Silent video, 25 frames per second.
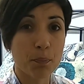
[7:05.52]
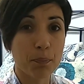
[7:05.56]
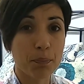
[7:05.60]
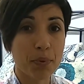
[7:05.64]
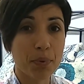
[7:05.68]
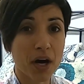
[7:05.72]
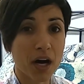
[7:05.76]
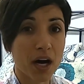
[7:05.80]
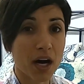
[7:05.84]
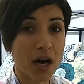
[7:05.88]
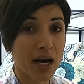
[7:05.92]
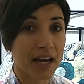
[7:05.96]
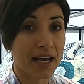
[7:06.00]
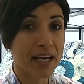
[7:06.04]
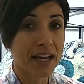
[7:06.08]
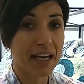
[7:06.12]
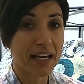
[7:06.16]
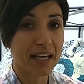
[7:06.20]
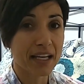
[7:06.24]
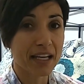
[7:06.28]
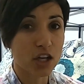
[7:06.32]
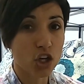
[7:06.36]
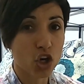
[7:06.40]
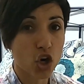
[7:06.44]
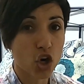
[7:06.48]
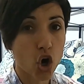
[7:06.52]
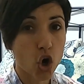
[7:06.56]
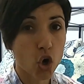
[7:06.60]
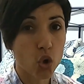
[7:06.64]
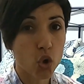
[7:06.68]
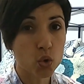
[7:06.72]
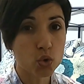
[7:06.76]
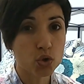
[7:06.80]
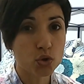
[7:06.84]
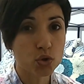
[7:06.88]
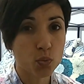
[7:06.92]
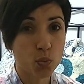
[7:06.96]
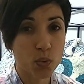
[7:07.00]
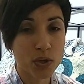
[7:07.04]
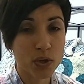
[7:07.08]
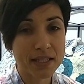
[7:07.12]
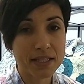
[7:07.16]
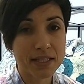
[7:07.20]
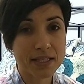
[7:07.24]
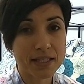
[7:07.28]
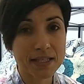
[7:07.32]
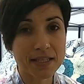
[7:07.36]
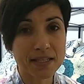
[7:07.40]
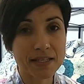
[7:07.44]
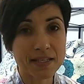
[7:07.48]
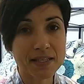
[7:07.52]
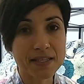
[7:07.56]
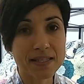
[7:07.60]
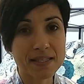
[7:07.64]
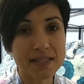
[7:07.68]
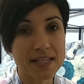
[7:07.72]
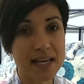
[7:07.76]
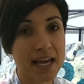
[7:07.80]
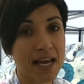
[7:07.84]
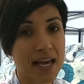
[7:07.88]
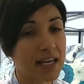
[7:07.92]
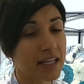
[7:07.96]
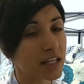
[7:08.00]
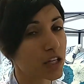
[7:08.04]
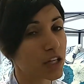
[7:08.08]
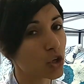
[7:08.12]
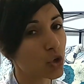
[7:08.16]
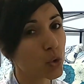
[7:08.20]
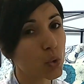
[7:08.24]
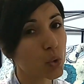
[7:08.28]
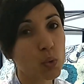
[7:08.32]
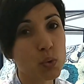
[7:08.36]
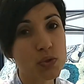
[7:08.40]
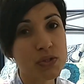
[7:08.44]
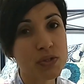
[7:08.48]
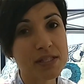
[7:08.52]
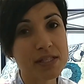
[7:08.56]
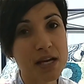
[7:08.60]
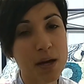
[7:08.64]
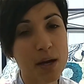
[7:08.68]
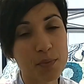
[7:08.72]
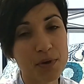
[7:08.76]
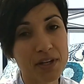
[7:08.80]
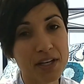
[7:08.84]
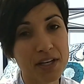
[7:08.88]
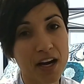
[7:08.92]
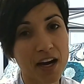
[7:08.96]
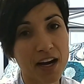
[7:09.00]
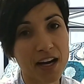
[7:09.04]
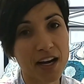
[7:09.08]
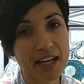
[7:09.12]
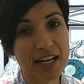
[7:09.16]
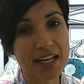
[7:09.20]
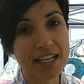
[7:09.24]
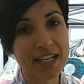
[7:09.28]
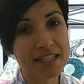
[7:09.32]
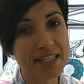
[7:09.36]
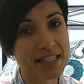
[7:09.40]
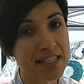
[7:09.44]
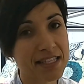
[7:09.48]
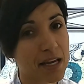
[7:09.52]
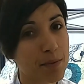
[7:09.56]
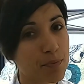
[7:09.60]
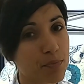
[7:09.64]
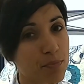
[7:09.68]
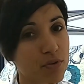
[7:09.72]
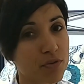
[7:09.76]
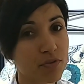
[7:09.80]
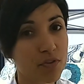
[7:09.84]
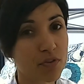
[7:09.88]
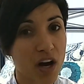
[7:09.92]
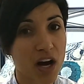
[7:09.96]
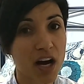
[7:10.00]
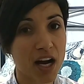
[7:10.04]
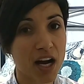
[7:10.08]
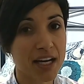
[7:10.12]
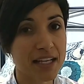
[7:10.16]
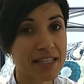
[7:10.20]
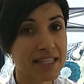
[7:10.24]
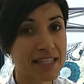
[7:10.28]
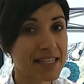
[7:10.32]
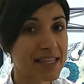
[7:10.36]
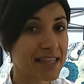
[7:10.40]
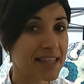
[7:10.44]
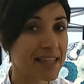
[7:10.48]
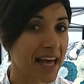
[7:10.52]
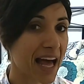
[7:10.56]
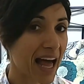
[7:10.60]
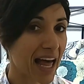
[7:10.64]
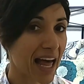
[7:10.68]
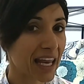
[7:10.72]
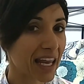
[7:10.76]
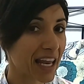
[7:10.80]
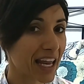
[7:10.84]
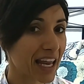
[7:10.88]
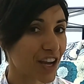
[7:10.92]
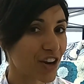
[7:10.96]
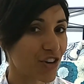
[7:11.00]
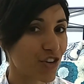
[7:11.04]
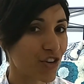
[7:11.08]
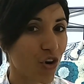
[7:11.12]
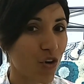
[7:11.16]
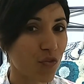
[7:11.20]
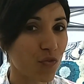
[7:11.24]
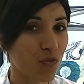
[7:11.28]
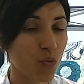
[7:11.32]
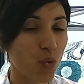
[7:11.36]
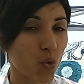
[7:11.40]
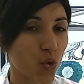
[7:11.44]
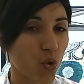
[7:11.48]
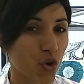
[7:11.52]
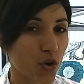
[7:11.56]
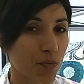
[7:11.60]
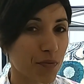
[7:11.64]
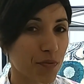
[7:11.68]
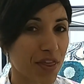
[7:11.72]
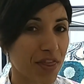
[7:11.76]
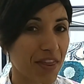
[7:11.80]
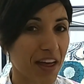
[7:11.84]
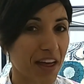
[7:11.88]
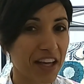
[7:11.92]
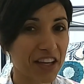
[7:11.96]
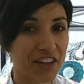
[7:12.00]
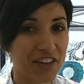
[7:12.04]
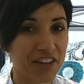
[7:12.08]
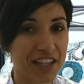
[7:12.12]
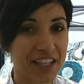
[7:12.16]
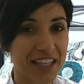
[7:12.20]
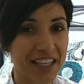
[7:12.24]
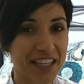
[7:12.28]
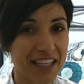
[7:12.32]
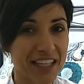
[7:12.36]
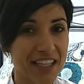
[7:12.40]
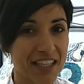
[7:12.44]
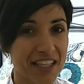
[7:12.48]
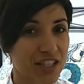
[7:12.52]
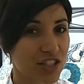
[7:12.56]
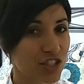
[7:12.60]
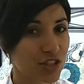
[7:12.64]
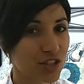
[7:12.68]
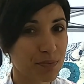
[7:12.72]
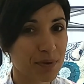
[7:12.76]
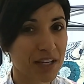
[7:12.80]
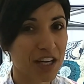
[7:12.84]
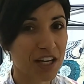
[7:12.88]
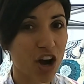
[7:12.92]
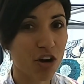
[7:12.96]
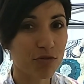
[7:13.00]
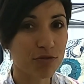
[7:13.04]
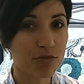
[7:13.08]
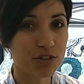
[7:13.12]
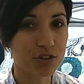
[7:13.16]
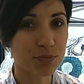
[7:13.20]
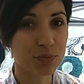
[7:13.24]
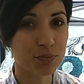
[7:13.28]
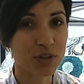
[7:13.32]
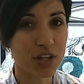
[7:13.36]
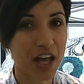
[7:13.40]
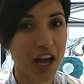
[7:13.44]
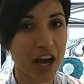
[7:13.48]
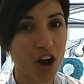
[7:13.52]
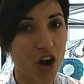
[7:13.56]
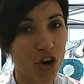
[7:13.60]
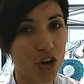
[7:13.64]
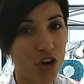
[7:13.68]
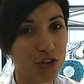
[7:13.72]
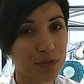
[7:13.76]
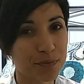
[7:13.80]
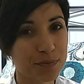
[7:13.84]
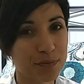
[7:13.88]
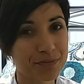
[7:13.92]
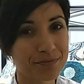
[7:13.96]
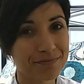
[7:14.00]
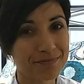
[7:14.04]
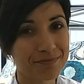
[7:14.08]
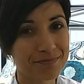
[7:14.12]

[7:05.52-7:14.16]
but in cold winters and in cool summer nights, it provides that layer of warmth that you need to be comfortable at home.